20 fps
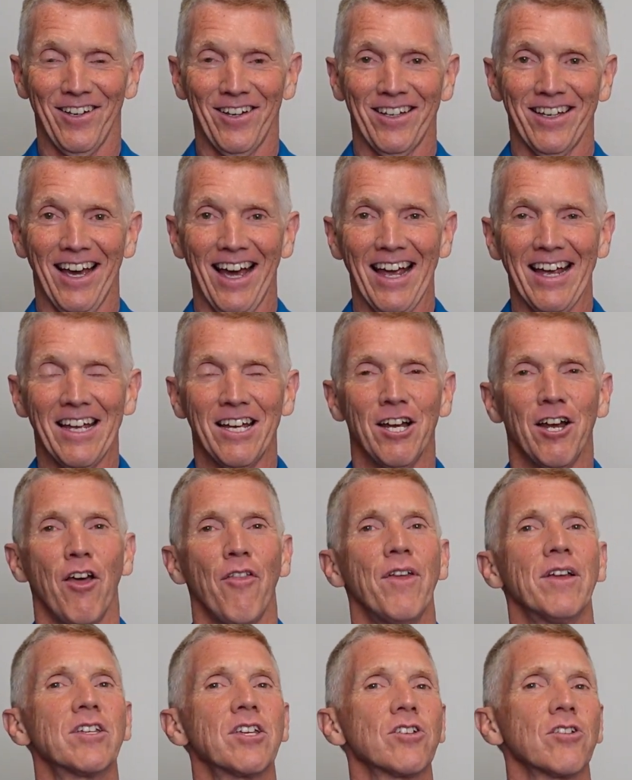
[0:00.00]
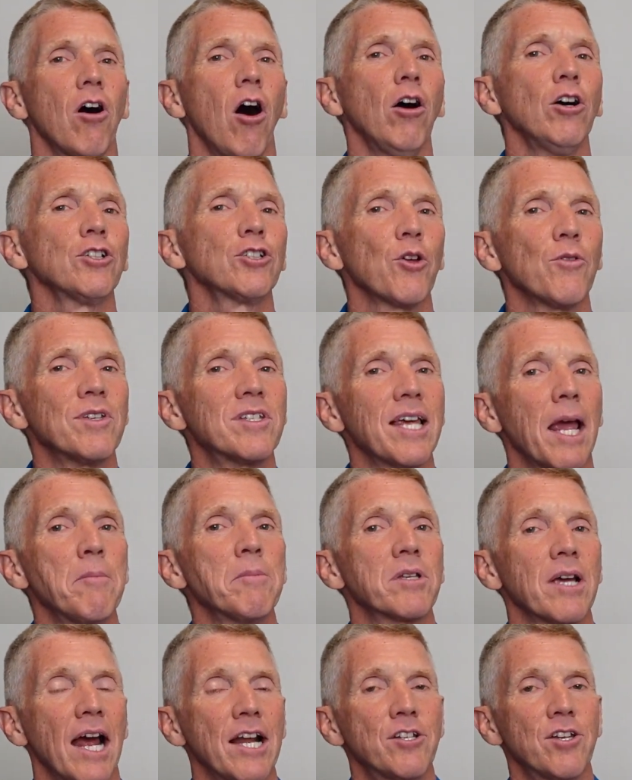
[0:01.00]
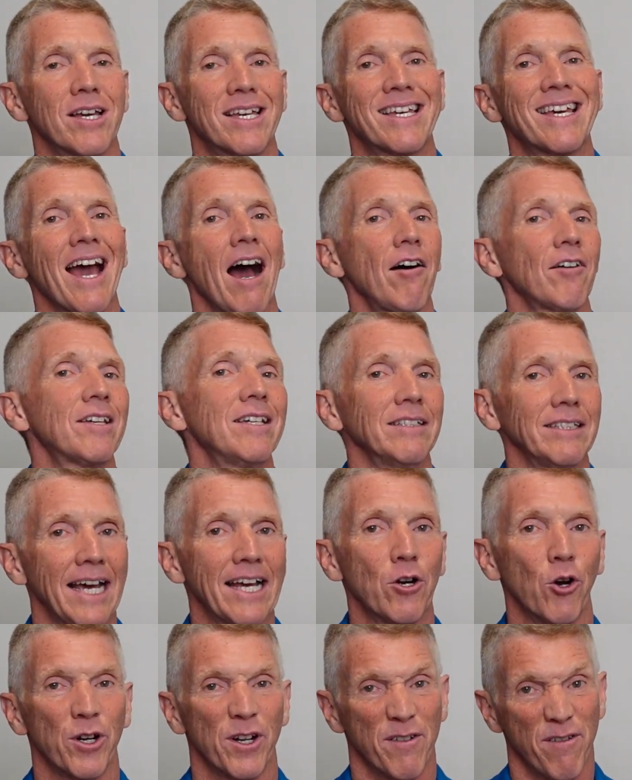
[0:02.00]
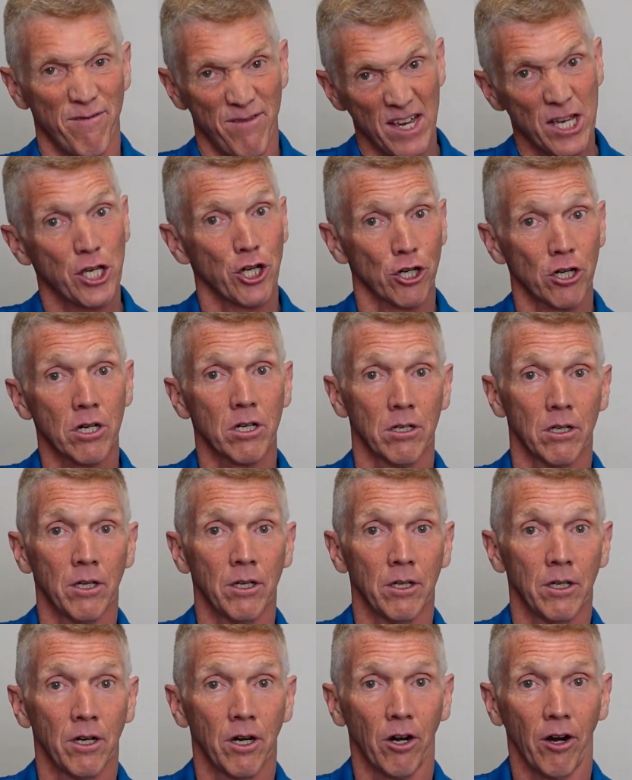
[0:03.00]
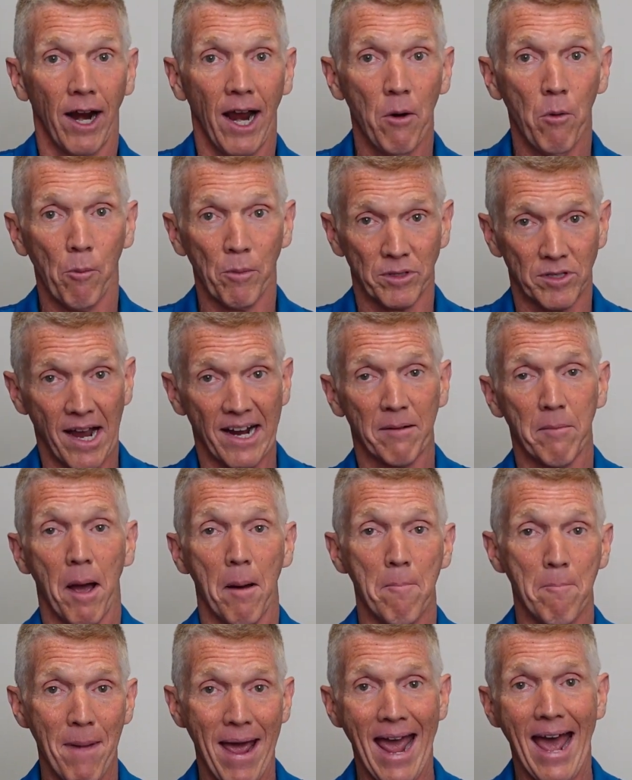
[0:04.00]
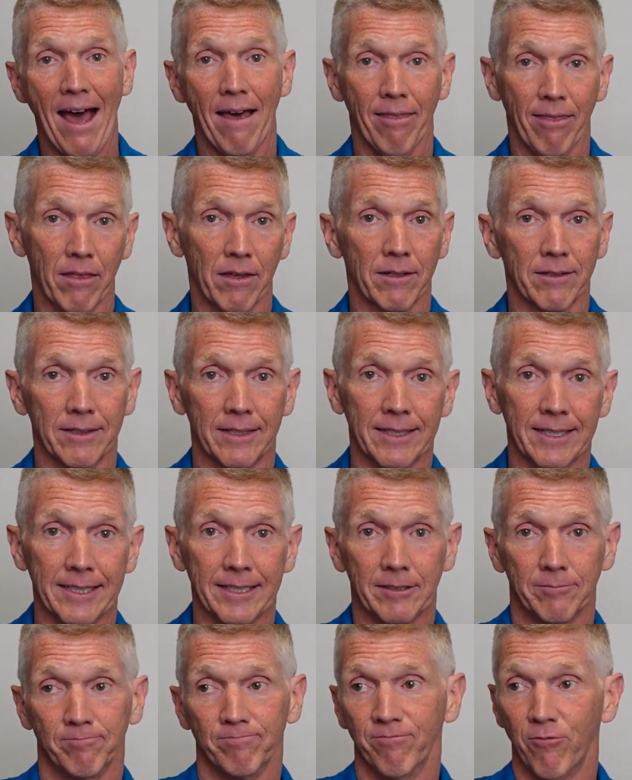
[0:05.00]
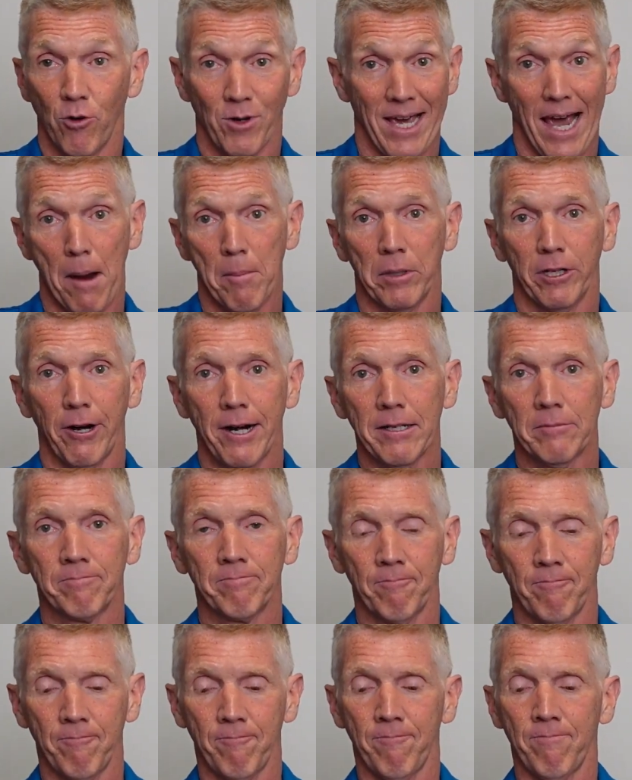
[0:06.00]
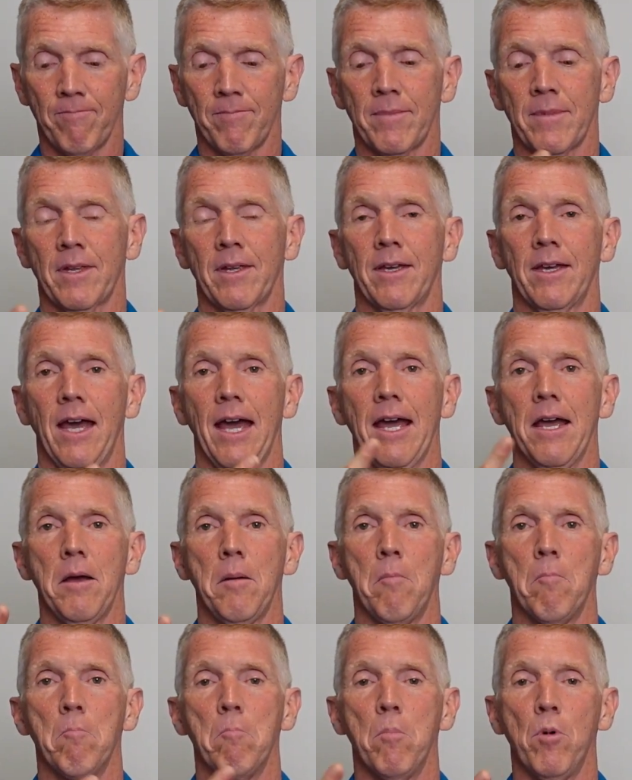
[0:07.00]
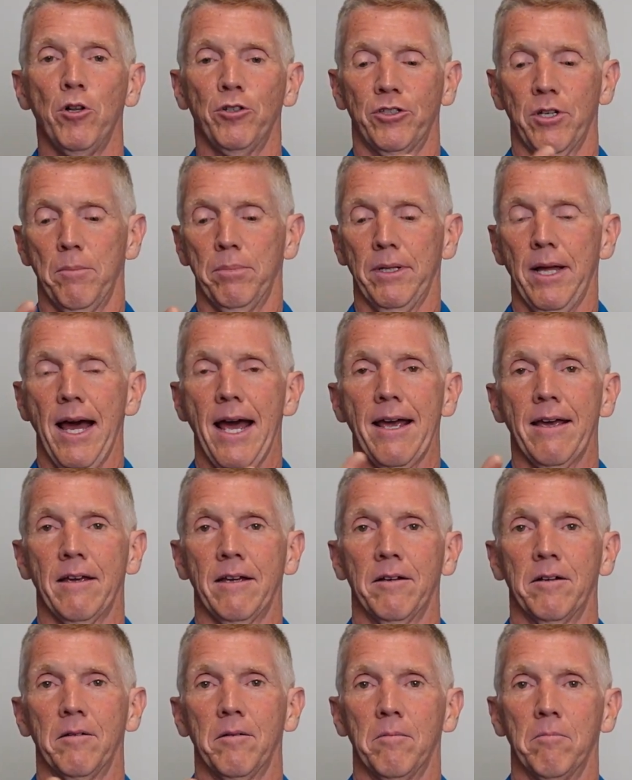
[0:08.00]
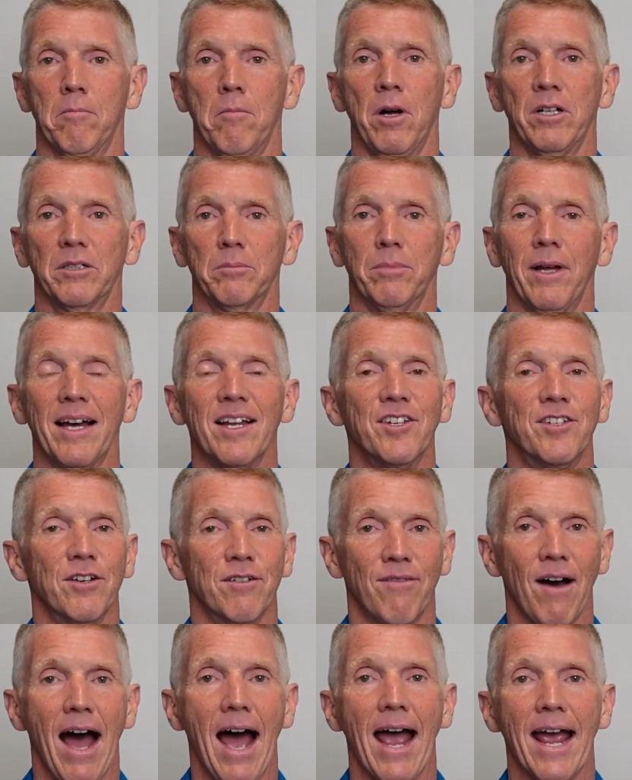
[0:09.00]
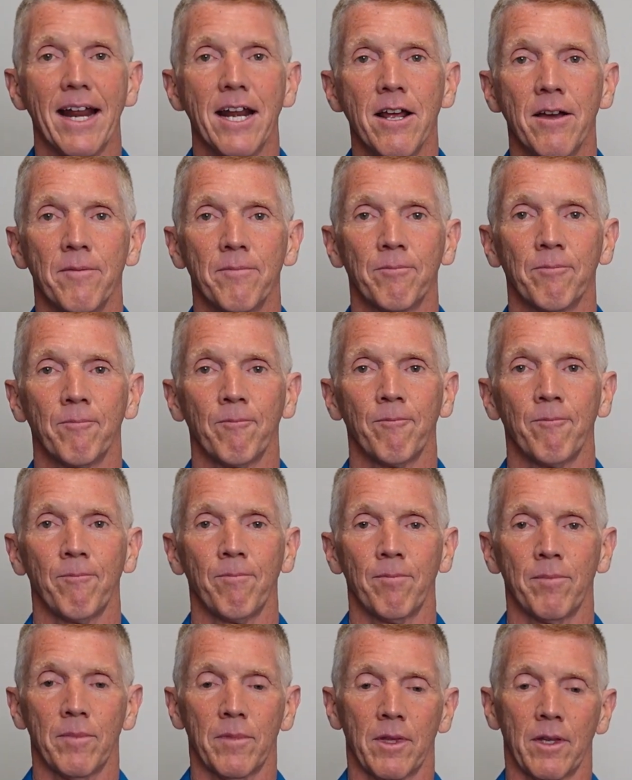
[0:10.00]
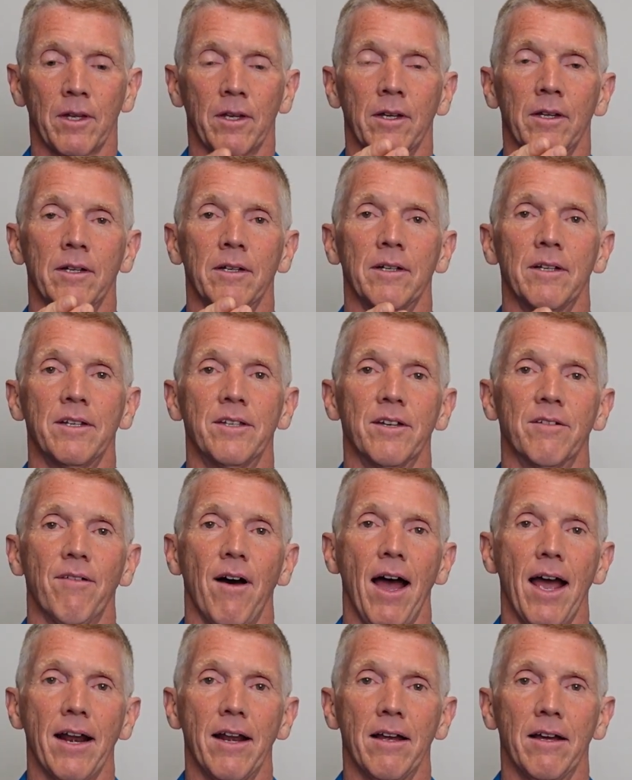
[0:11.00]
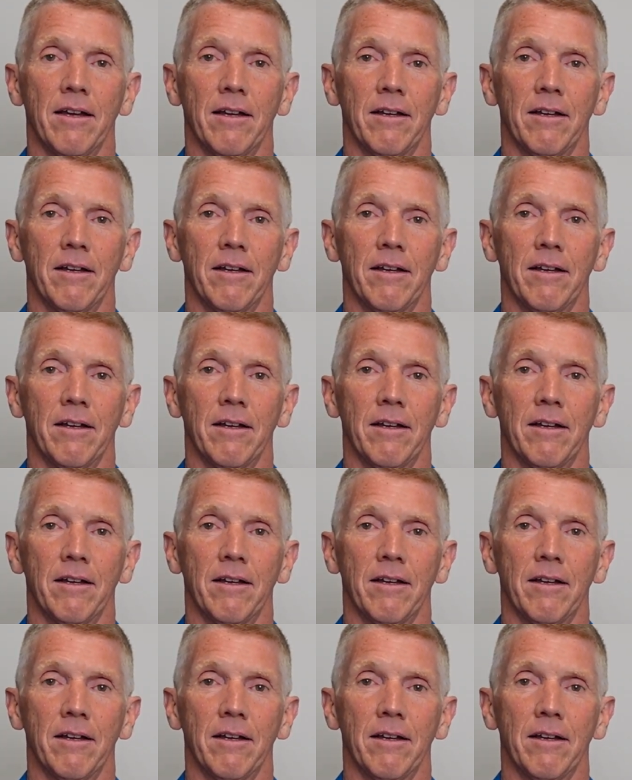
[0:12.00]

Okay, this is also the same sign to calculate or to figure, right? When we're talking about math, um, vocabulary. Okay, multiply, multiply, divide, divide.